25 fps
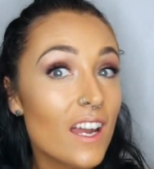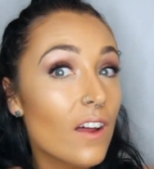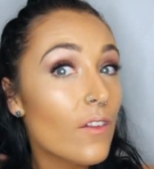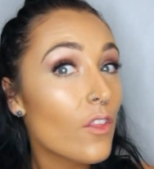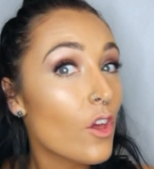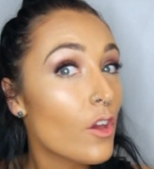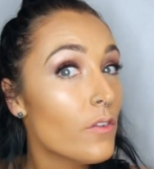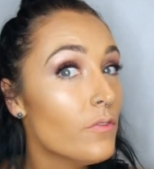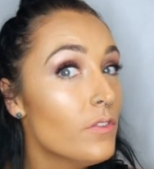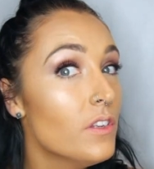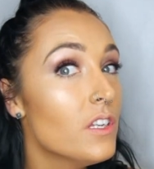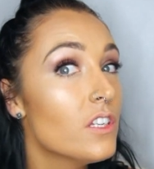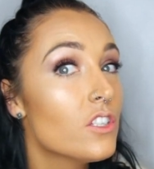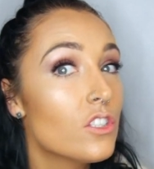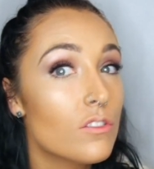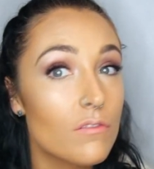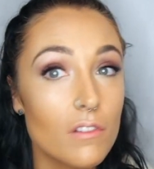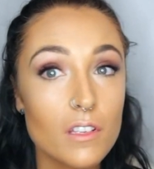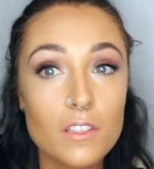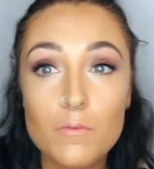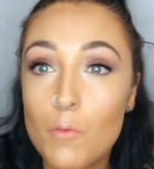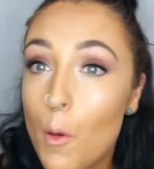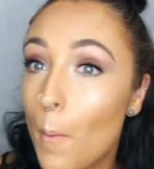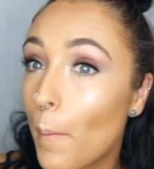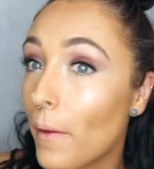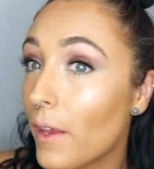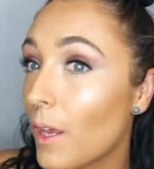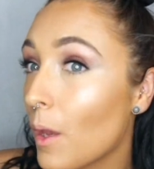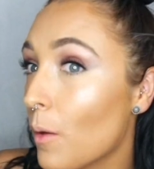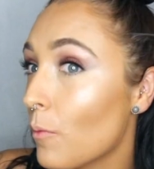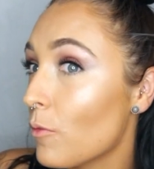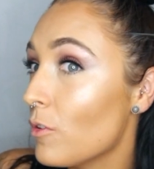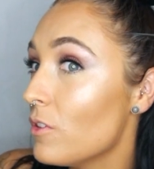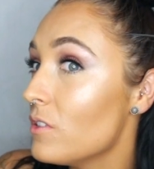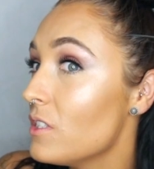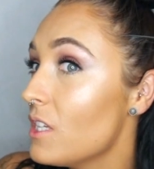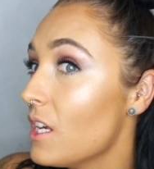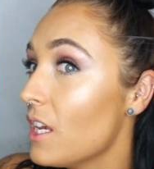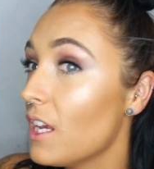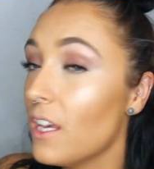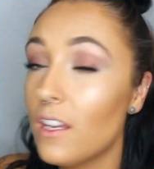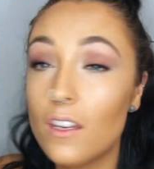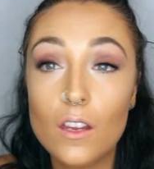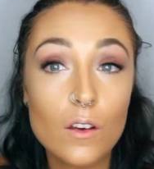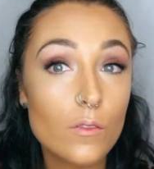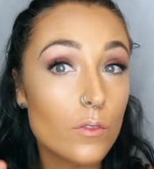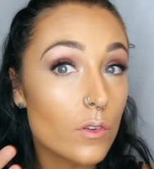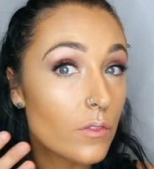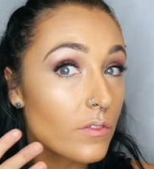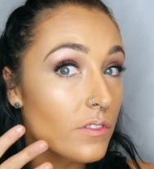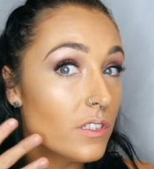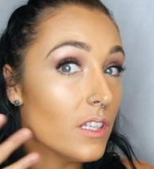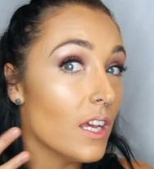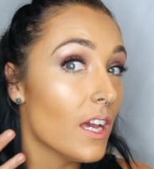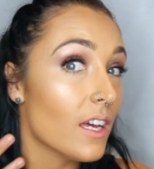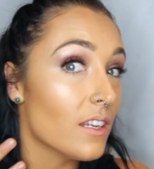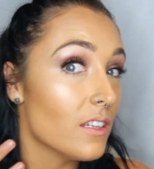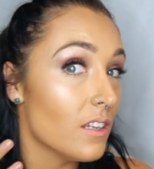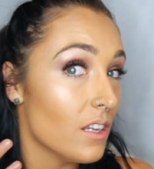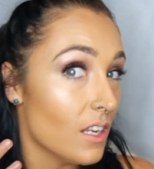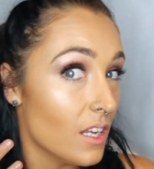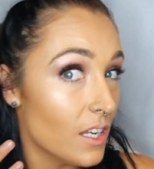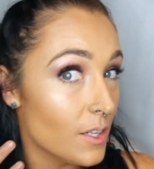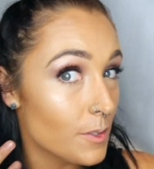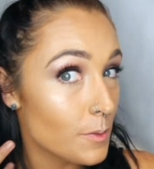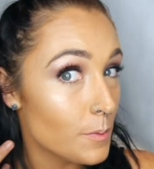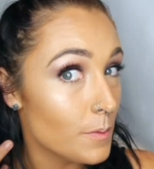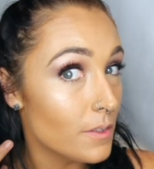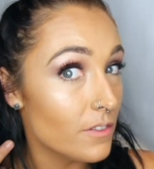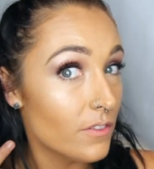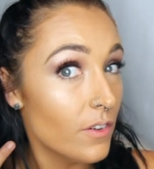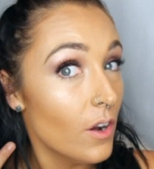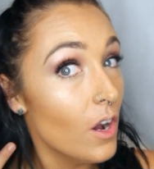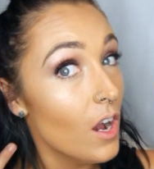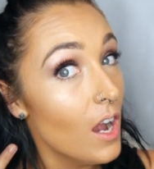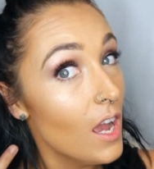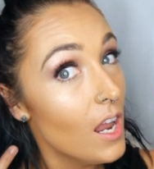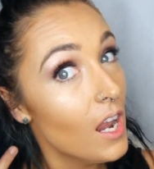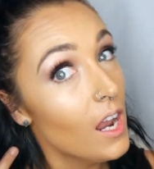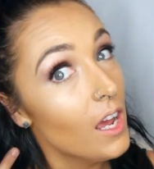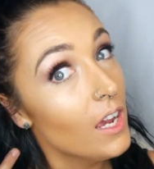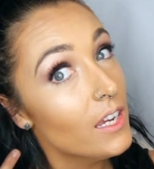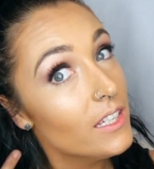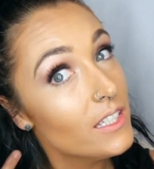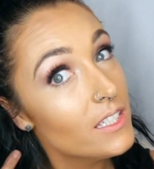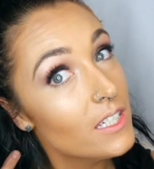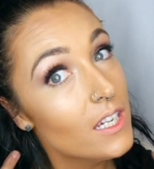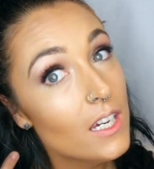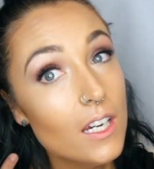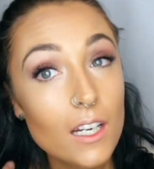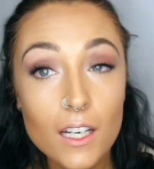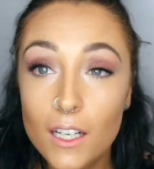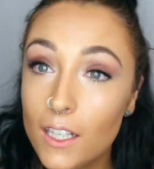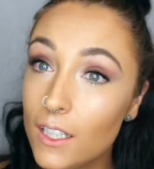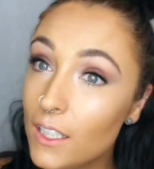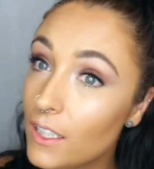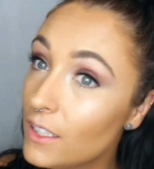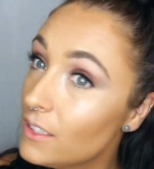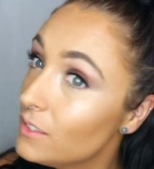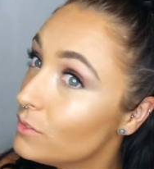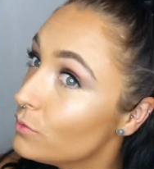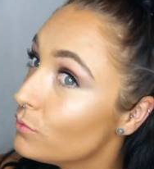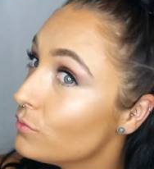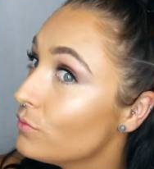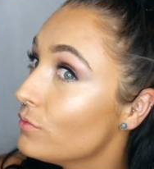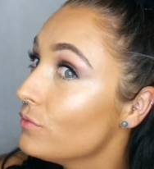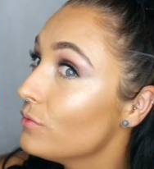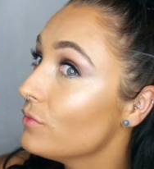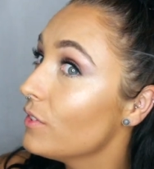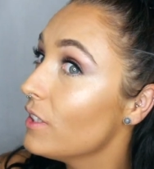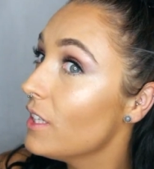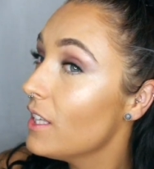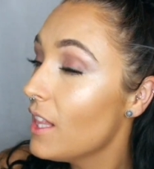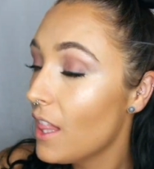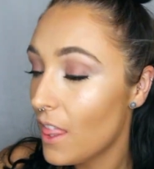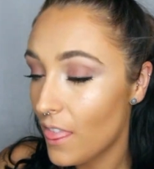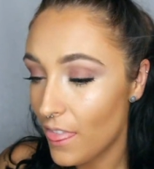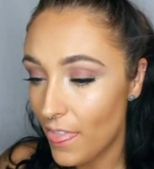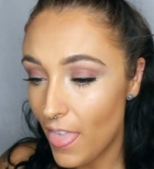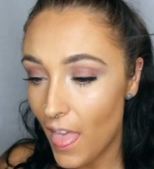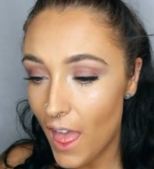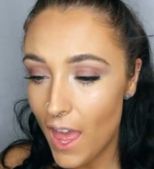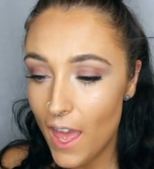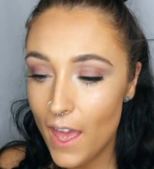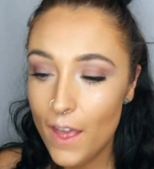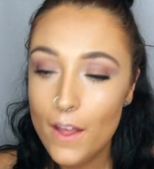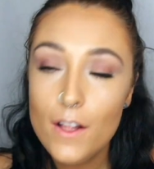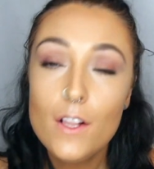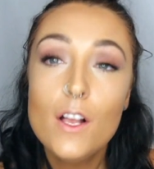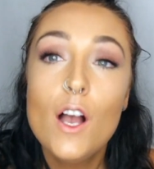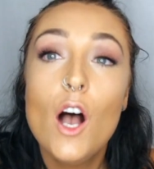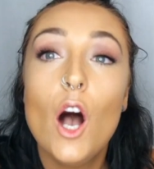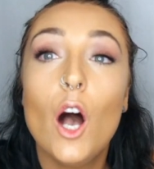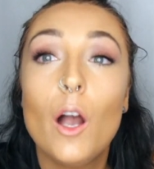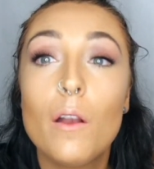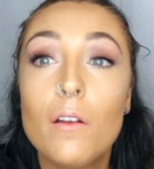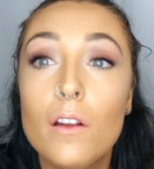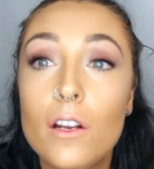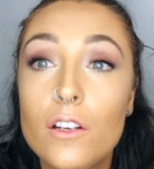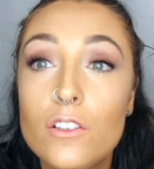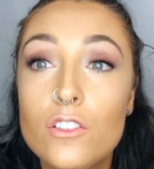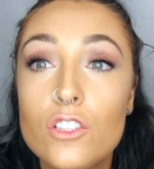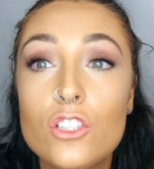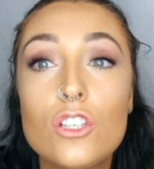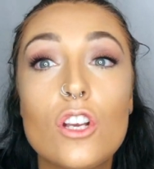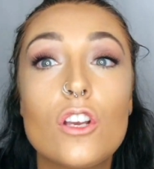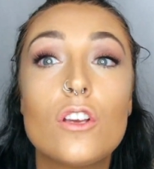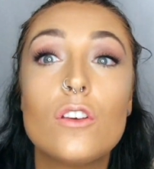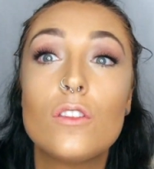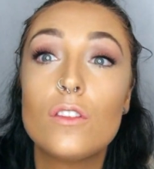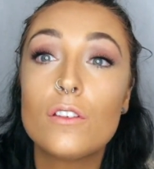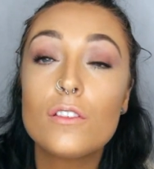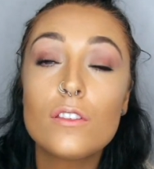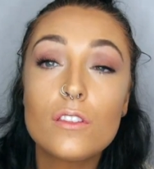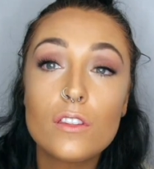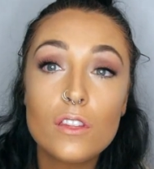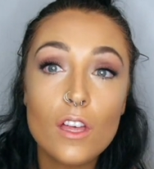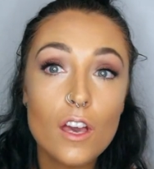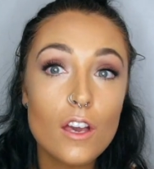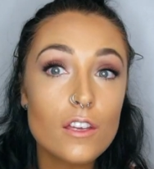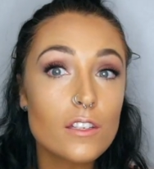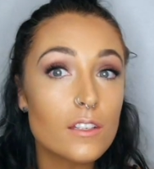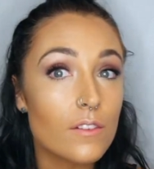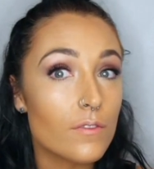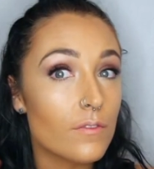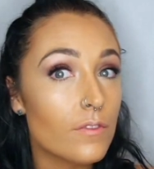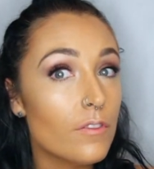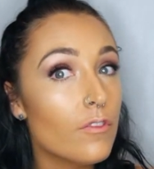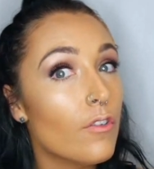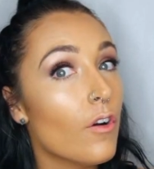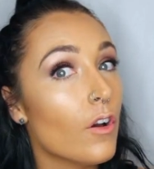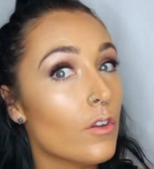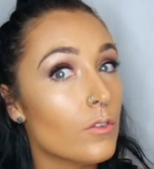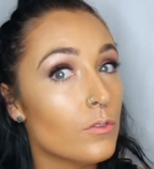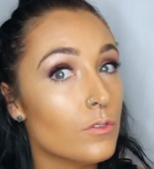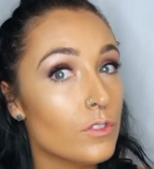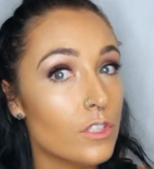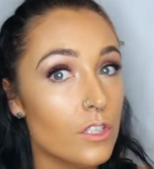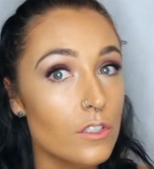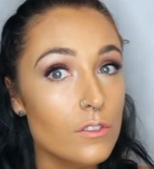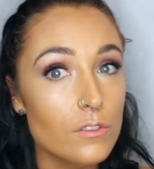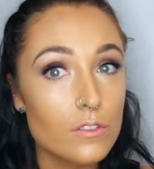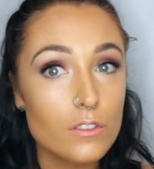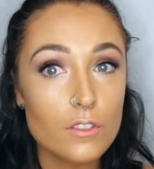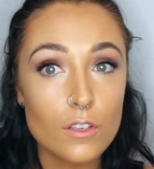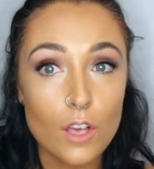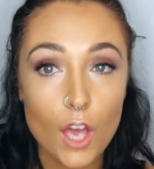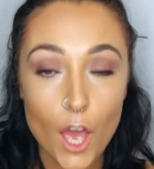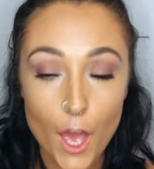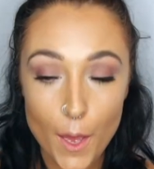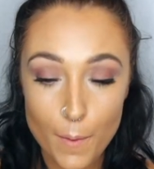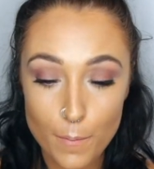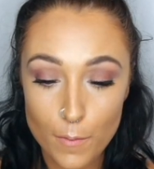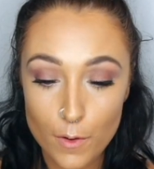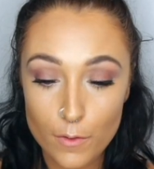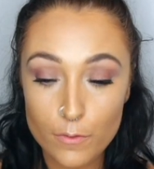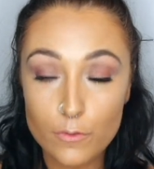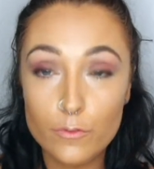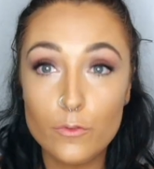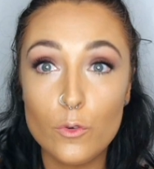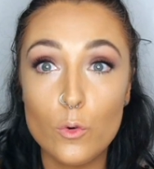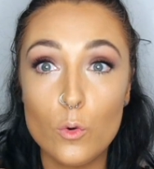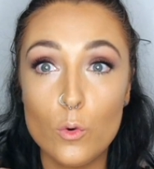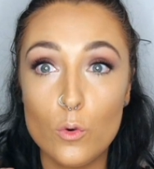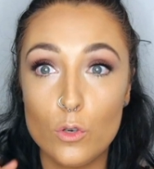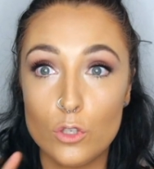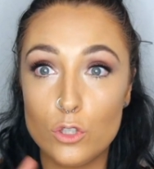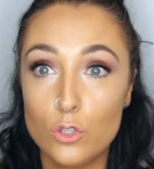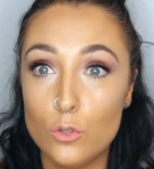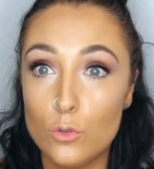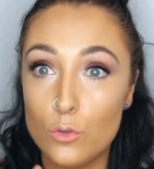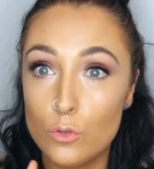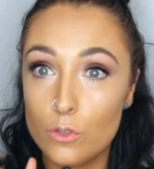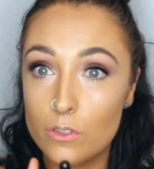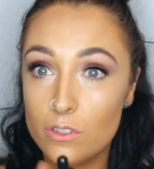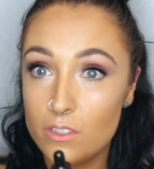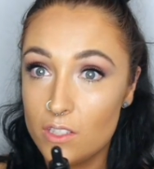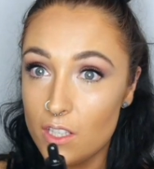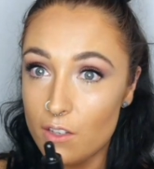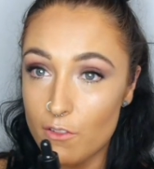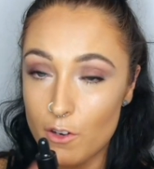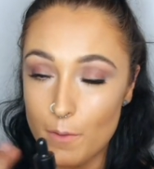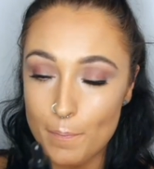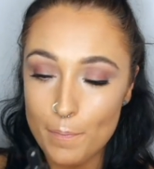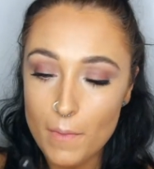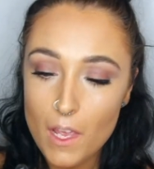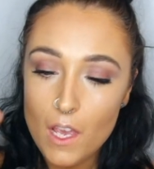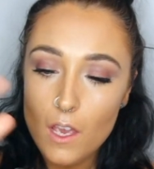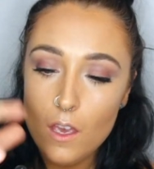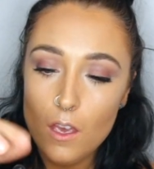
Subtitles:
now that I've finished the rest of my makeup routine, I've obviously added a little bit of highlighter there. I'm going to show you the third and final use for your serum.